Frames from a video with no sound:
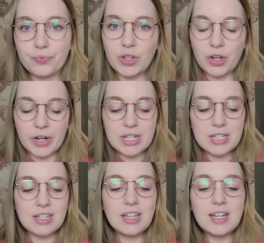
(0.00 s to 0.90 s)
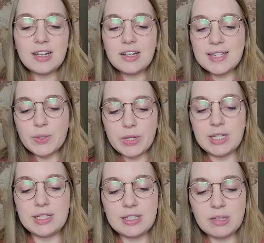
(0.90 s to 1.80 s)
All right, so
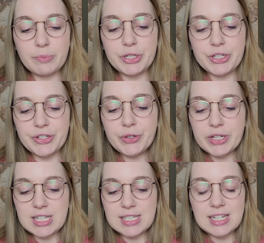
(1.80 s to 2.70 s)
hint number 2 is